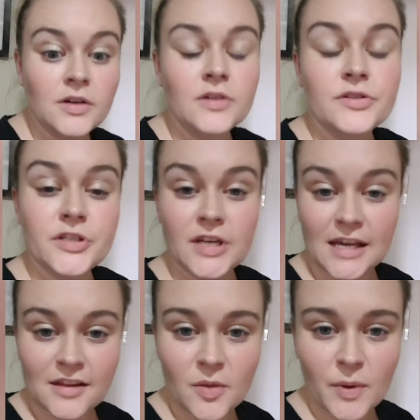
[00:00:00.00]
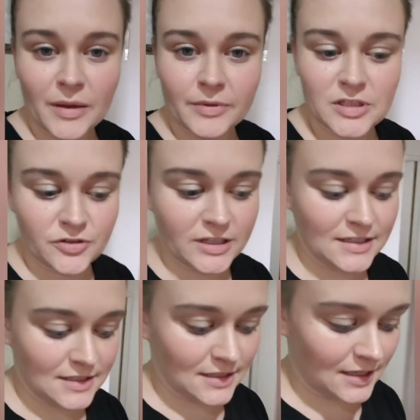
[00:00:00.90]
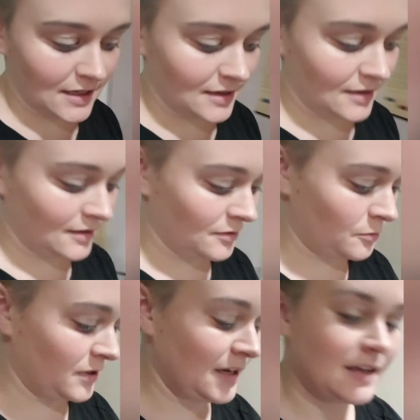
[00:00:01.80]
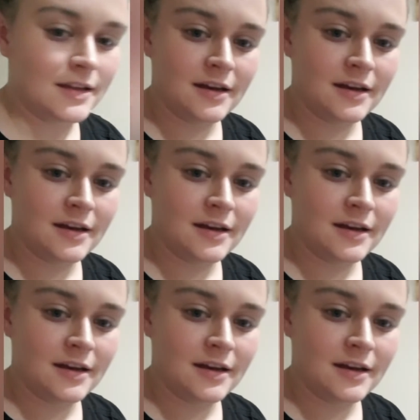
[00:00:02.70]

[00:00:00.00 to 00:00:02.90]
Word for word: So now that the baby's dressed, we get